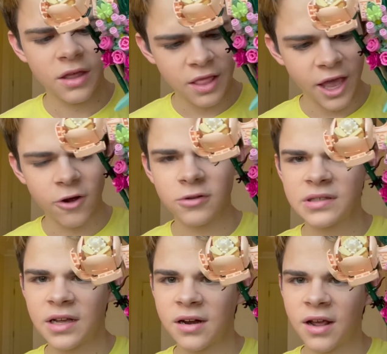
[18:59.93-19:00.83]
Lego
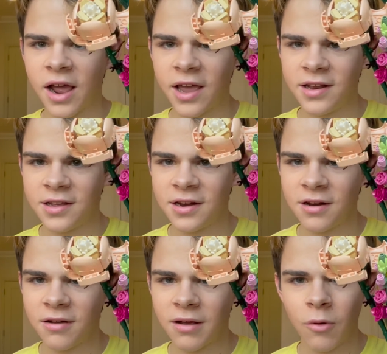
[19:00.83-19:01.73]
set I did
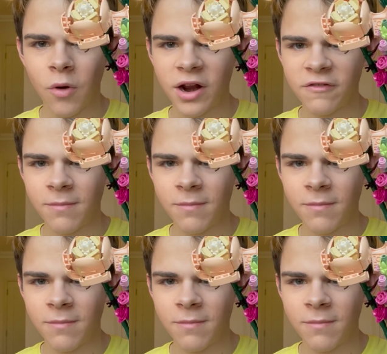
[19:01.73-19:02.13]
one of